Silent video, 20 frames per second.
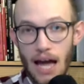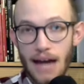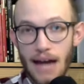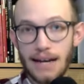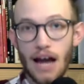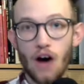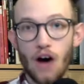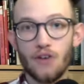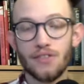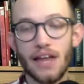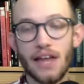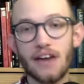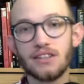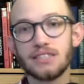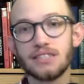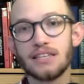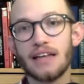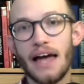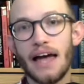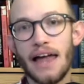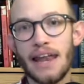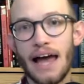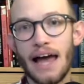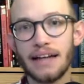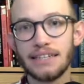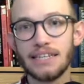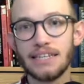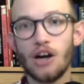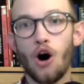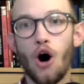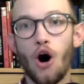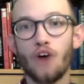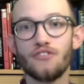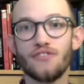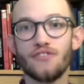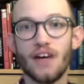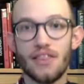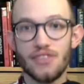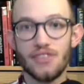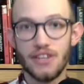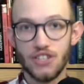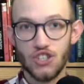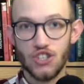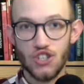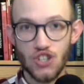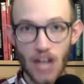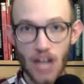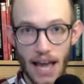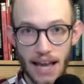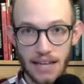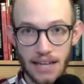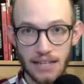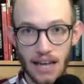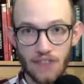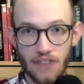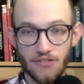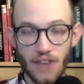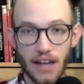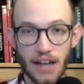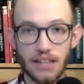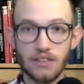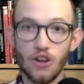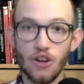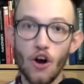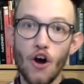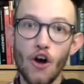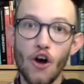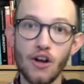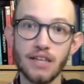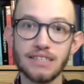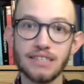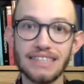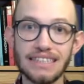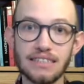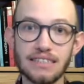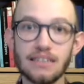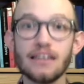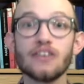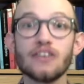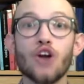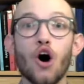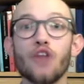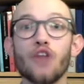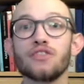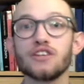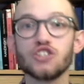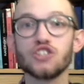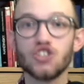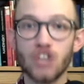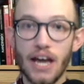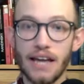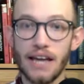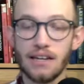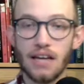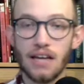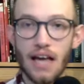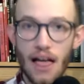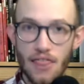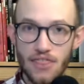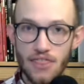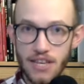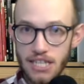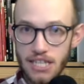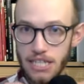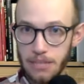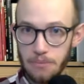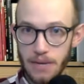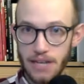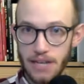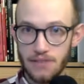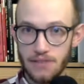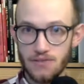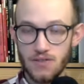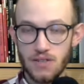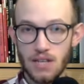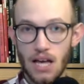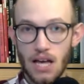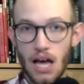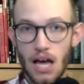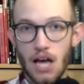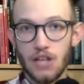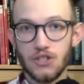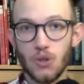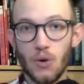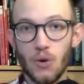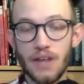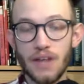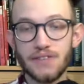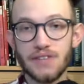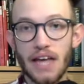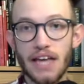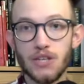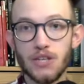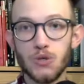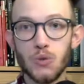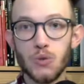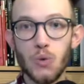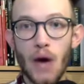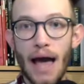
Now, there's the, an idea of the chain and finding the earliest incident on the chain. This means, so let's say you